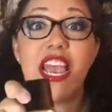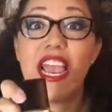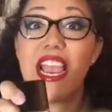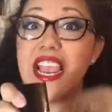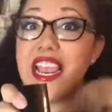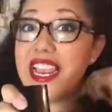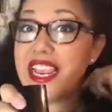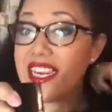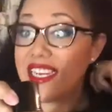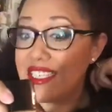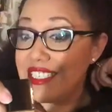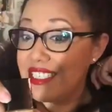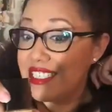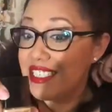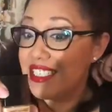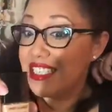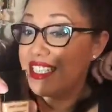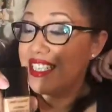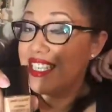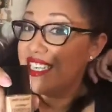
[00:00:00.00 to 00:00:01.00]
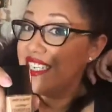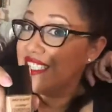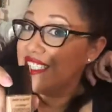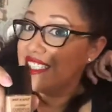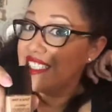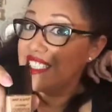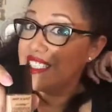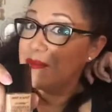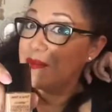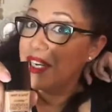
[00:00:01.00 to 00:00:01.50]
And
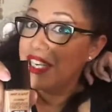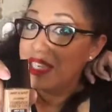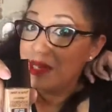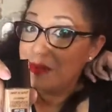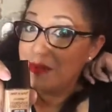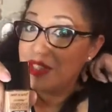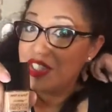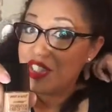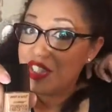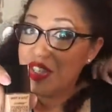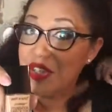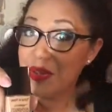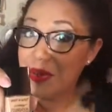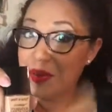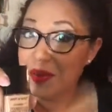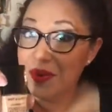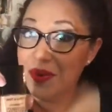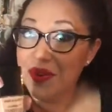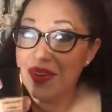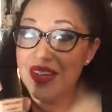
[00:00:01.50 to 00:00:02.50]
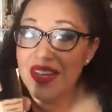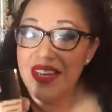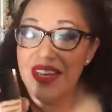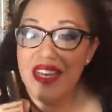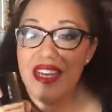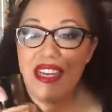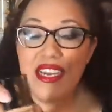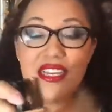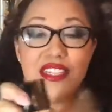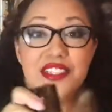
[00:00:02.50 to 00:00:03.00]
this is my number 2.
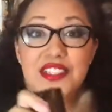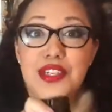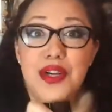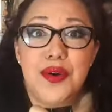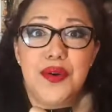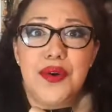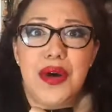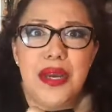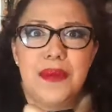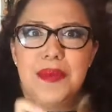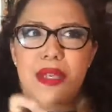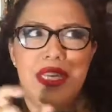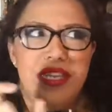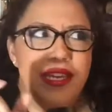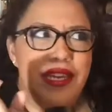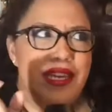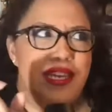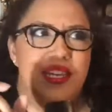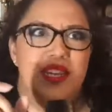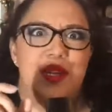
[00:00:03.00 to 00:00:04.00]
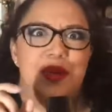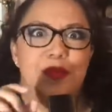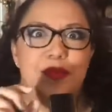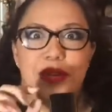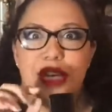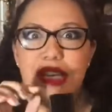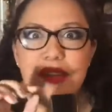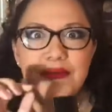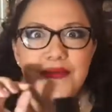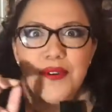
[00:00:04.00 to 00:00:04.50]
So, I mean, can you
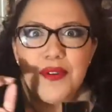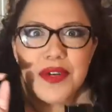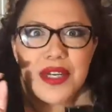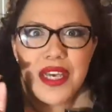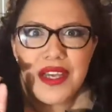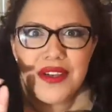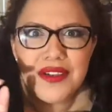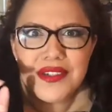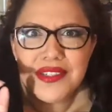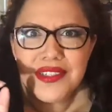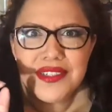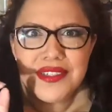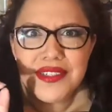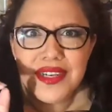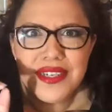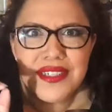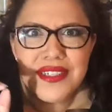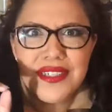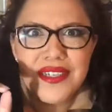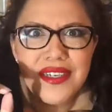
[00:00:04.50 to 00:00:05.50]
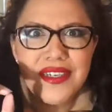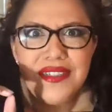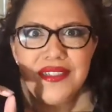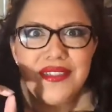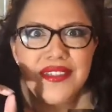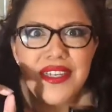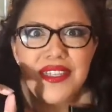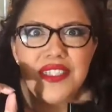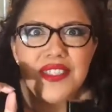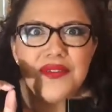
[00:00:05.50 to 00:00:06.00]
beat
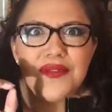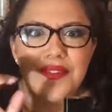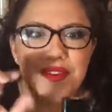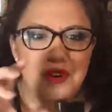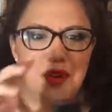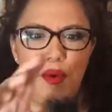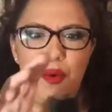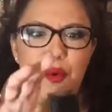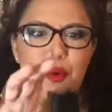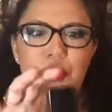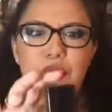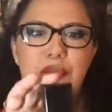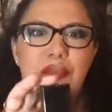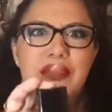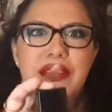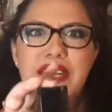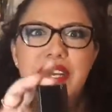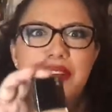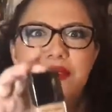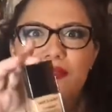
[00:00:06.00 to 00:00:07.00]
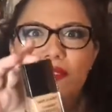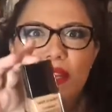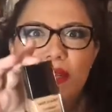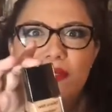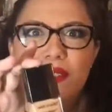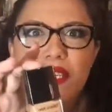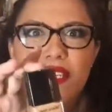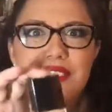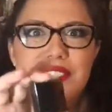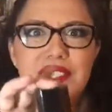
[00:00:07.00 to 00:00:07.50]
$4.99 for a whole thing of
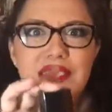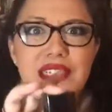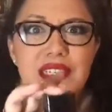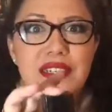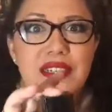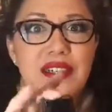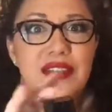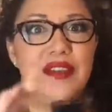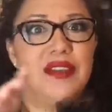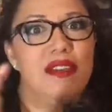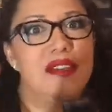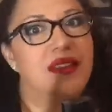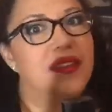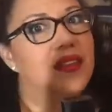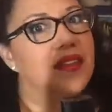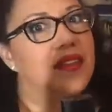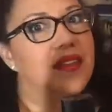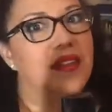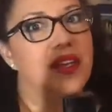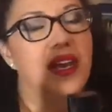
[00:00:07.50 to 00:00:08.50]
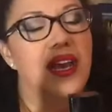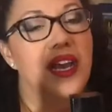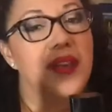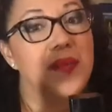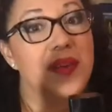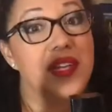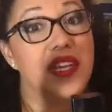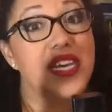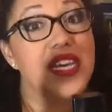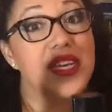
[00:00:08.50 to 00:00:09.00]
foundation? I
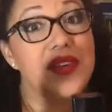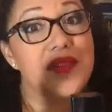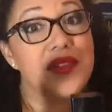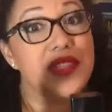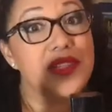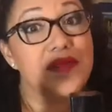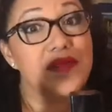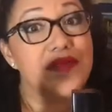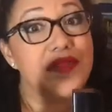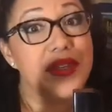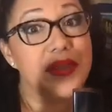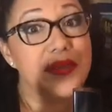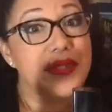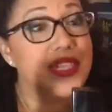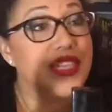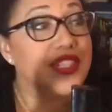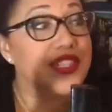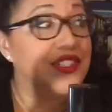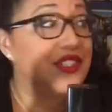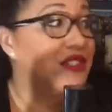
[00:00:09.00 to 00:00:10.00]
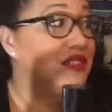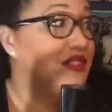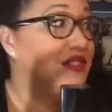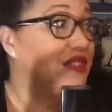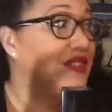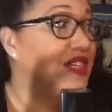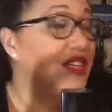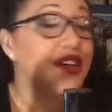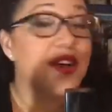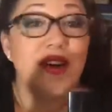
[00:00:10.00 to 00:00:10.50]
mean, I have some
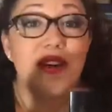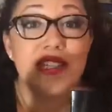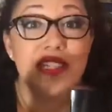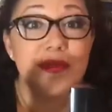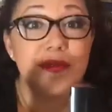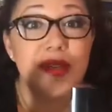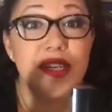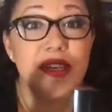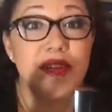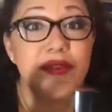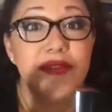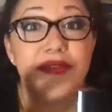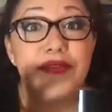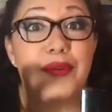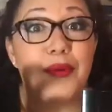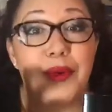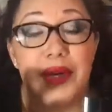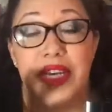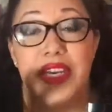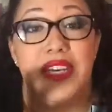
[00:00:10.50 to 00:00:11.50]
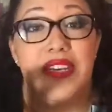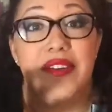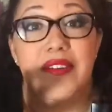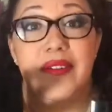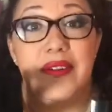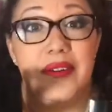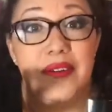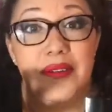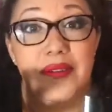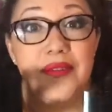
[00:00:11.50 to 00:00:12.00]
foundations that cost me $40,
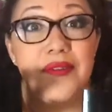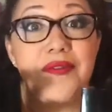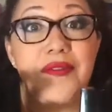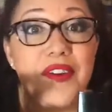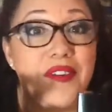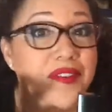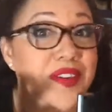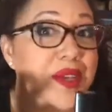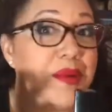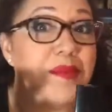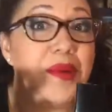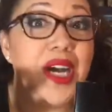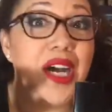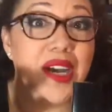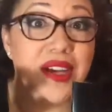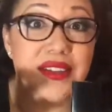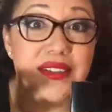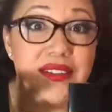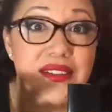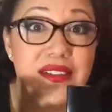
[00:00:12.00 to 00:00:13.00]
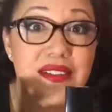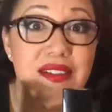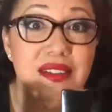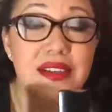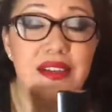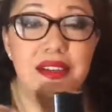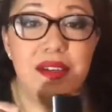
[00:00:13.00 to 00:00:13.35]
$50